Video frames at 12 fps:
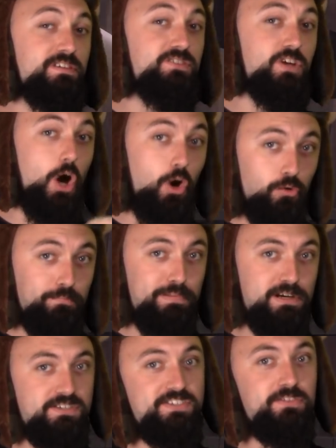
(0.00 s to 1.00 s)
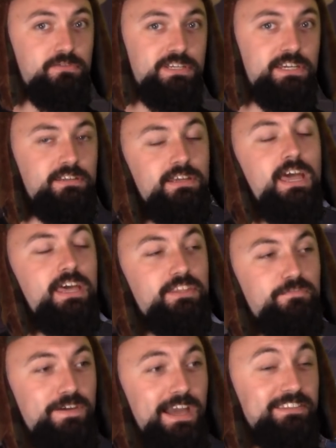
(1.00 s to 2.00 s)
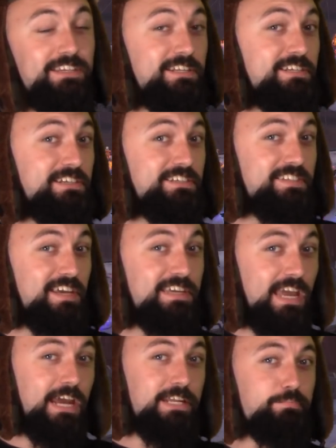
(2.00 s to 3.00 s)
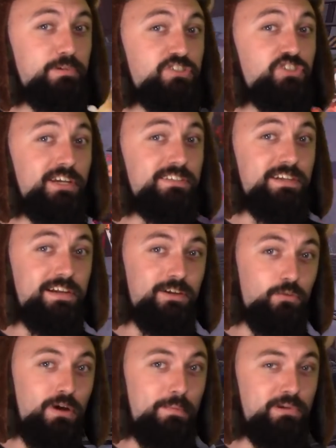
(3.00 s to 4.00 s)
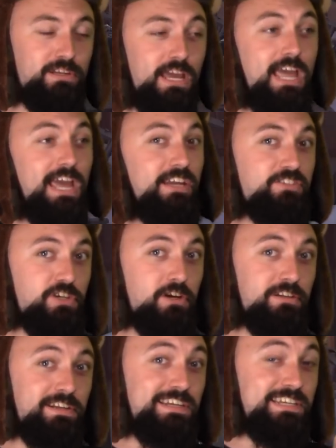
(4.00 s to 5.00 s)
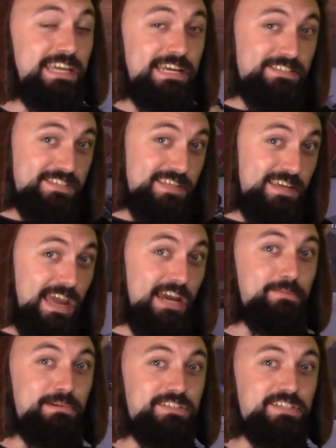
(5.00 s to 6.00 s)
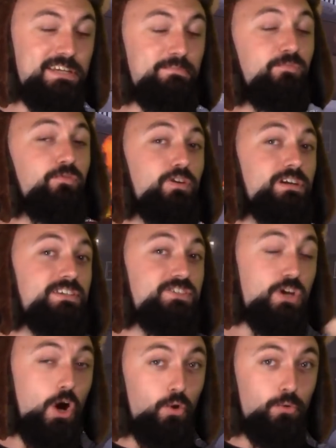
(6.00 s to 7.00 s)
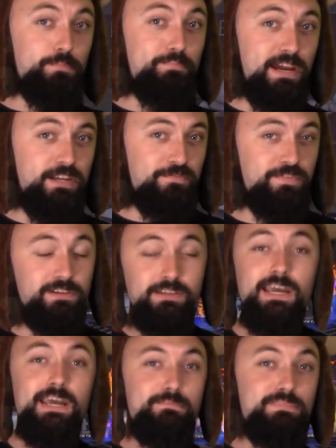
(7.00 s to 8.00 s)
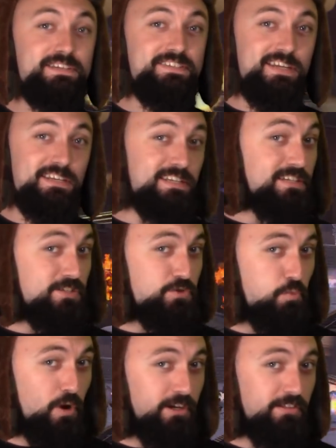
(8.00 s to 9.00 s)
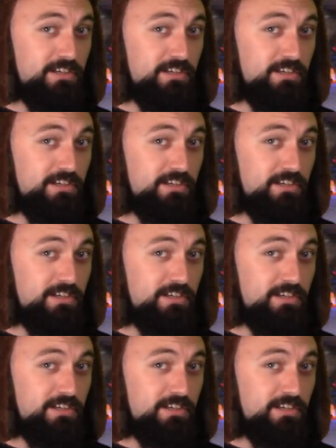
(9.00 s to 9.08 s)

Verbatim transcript: his own personal kit, the fact that he can take any projectile weapon and turn it against the enemy team for his own benefit means that he is one